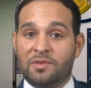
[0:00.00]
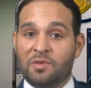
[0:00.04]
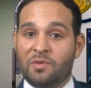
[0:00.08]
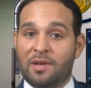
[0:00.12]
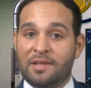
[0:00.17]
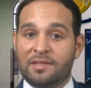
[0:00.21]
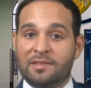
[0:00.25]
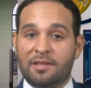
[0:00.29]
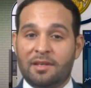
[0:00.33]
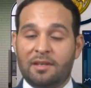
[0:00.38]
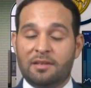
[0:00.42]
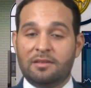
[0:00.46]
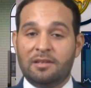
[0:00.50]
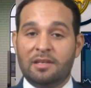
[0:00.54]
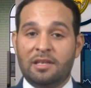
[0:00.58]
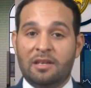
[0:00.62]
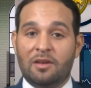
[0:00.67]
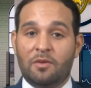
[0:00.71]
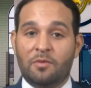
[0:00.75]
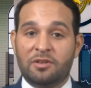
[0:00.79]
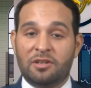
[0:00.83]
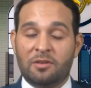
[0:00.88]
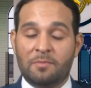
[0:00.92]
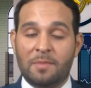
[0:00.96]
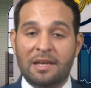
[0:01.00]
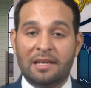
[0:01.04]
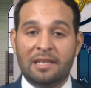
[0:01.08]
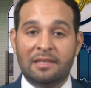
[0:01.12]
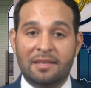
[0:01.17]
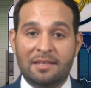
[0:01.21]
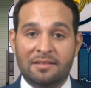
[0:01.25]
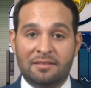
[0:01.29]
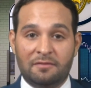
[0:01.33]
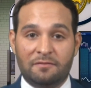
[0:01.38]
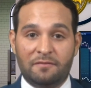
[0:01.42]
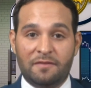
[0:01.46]
So I said, when you're making
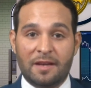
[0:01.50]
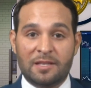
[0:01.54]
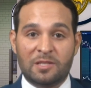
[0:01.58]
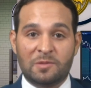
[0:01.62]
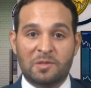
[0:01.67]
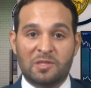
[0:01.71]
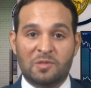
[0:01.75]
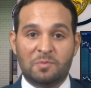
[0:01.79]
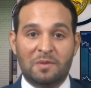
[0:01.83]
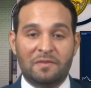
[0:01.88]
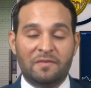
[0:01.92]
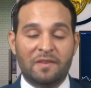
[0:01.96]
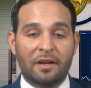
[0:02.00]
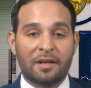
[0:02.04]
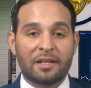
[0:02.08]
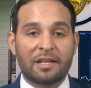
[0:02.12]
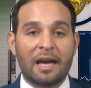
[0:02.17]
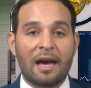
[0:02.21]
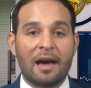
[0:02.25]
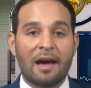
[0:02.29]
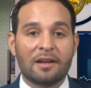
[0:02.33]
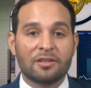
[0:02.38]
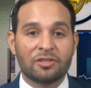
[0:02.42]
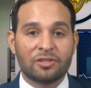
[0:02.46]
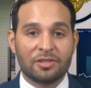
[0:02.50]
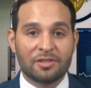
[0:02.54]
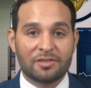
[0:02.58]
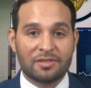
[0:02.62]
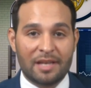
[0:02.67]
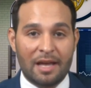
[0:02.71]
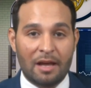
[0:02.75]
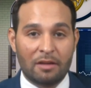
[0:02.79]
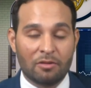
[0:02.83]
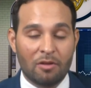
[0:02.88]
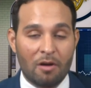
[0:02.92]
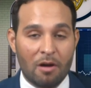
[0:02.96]
these investments, be very conscious
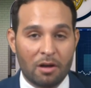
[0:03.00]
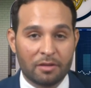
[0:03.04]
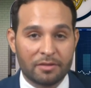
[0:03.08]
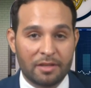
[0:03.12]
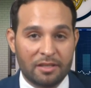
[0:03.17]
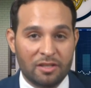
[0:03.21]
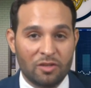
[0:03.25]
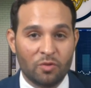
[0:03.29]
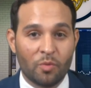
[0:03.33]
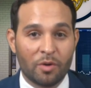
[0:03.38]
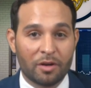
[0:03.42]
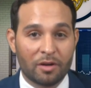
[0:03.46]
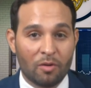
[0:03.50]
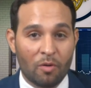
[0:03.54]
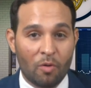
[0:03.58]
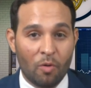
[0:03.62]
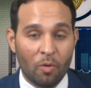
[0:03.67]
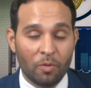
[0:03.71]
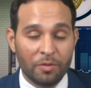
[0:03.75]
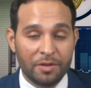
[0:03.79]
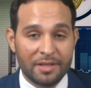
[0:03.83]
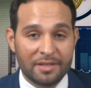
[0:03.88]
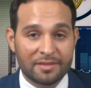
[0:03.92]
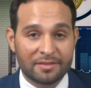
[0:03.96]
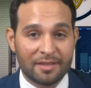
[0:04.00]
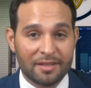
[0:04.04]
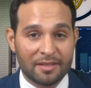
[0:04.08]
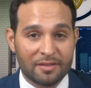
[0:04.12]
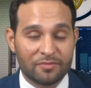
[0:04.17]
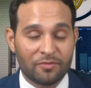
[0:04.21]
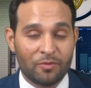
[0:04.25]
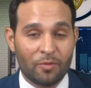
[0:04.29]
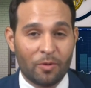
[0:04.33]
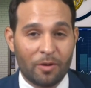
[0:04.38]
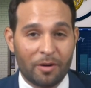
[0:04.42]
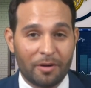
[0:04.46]
how long that you want to hold these things
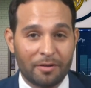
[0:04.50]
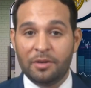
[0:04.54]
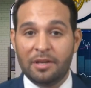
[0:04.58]
for.